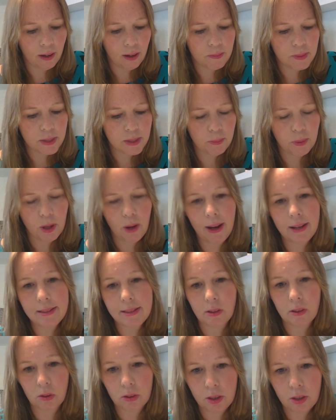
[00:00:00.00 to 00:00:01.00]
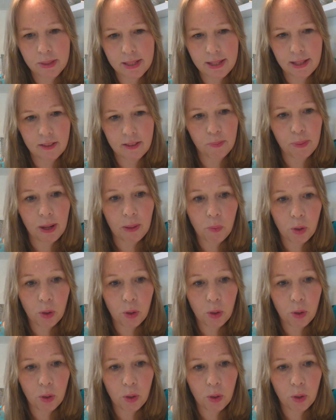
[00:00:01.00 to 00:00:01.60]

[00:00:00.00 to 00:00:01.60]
somebody who has a long-term incentive plan,